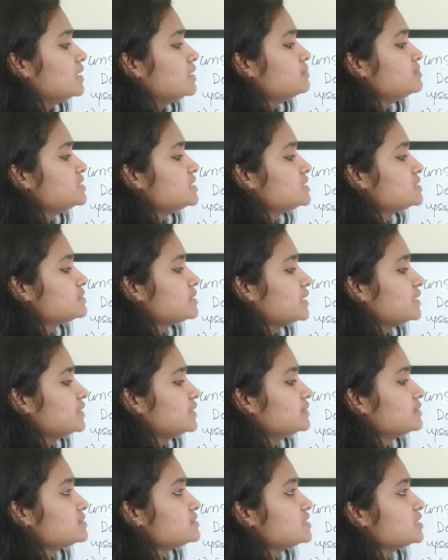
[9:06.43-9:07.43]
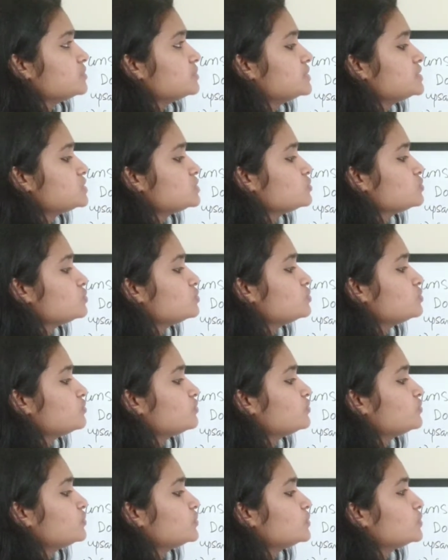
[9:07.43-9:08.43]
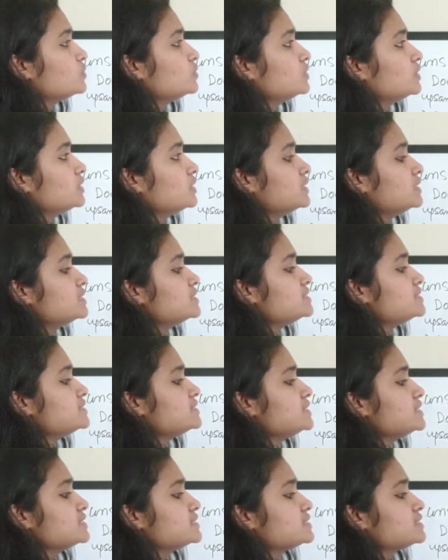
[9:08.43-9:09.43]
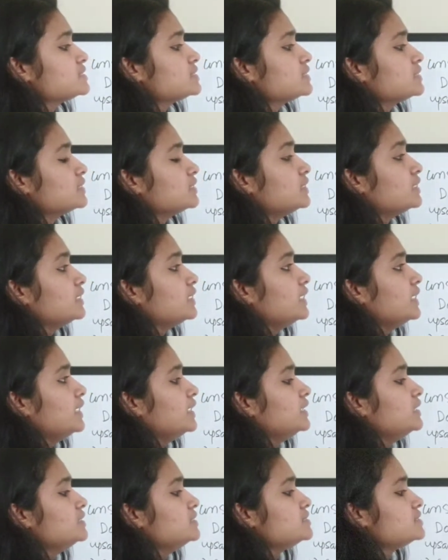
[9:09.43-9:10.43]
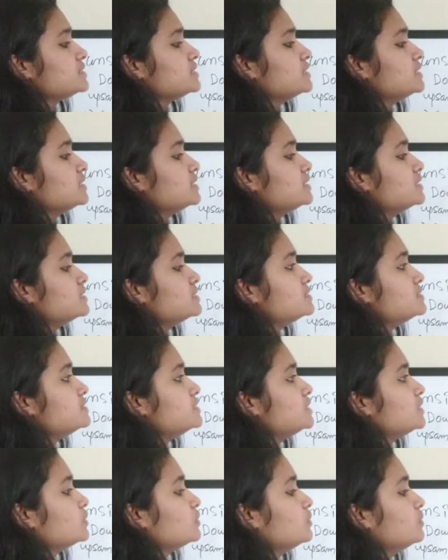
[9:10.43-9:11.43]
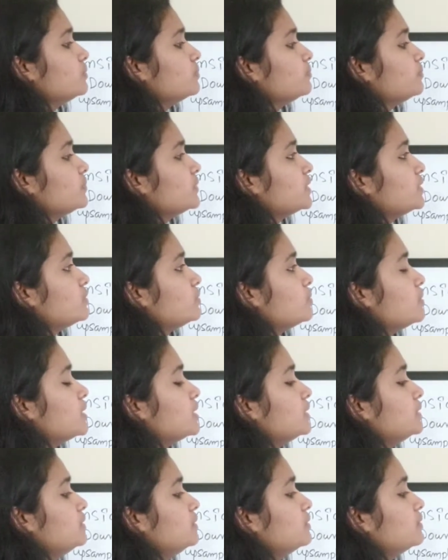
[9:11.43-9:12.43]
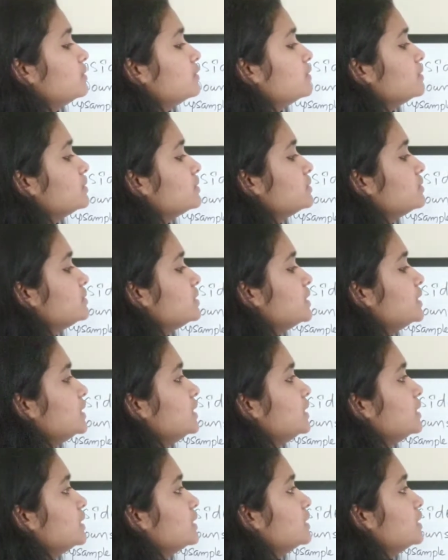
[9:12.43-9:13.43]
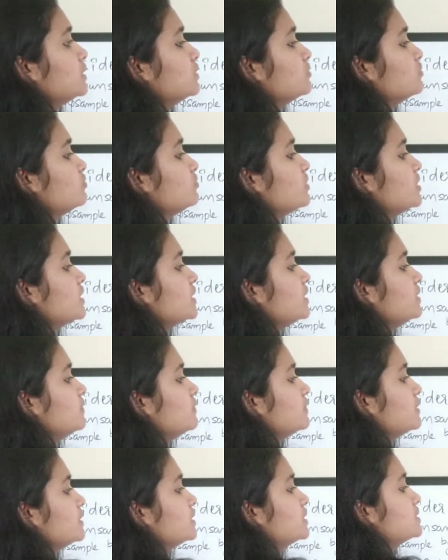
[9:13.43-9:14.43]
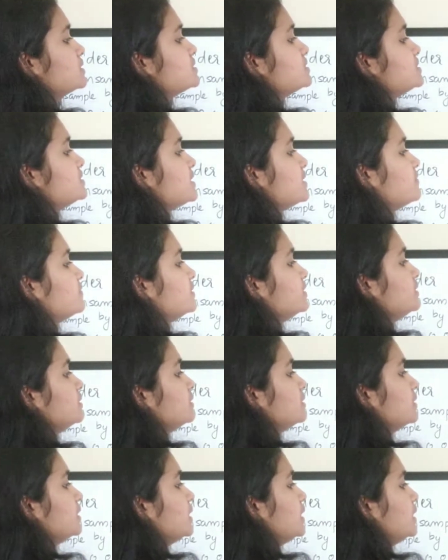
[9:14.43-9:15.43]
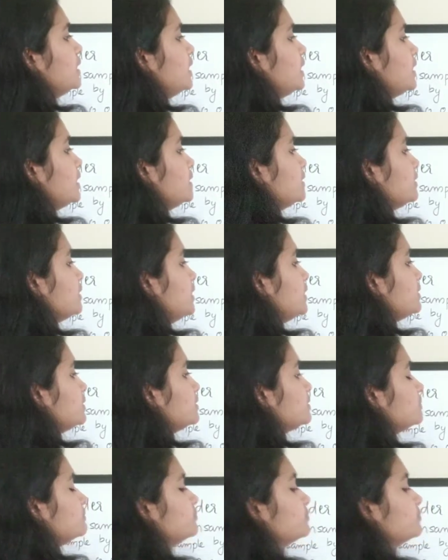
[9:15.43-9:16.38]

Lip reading: I'm just writing the sequence 2, 4, 6, 8, 0, 1, 3, 5, 7, and 9, right?